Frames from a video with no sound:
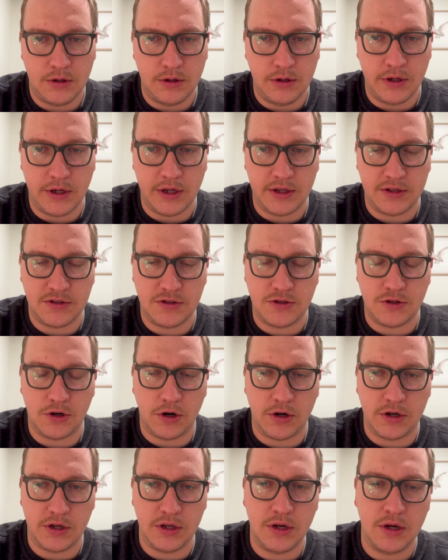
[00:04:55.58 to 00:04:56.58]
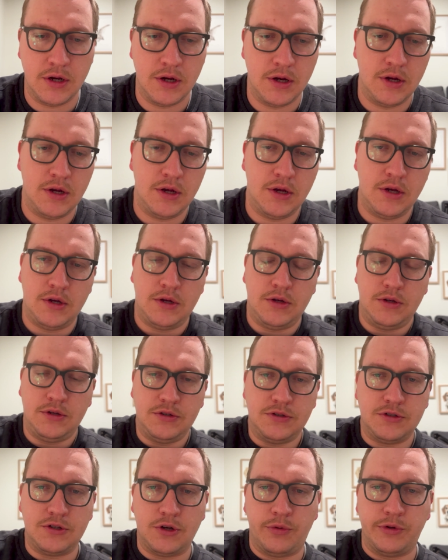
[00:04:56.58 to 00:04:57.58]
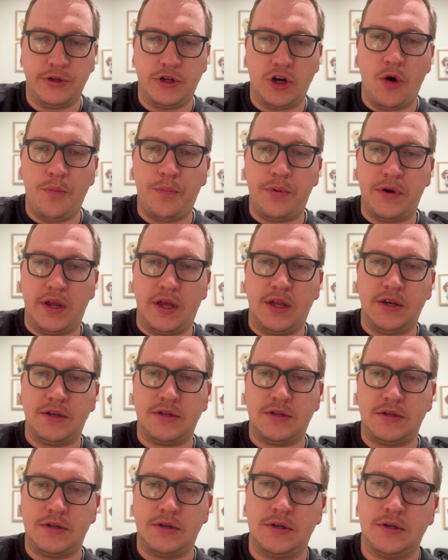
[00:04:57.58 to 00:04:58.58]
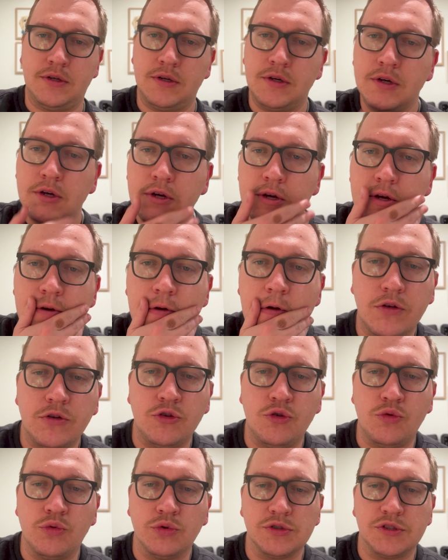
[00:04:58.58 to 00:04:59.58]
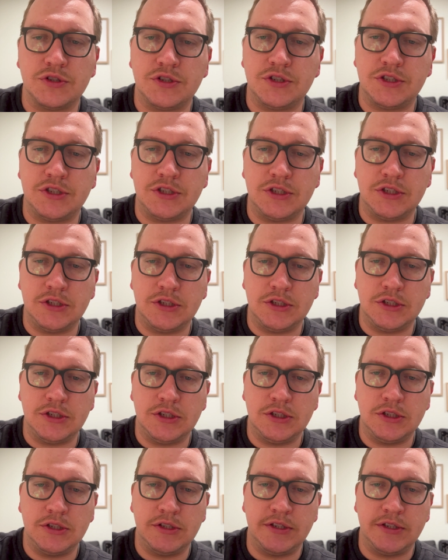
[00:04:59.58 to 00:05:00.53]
get started. So we open it. you will see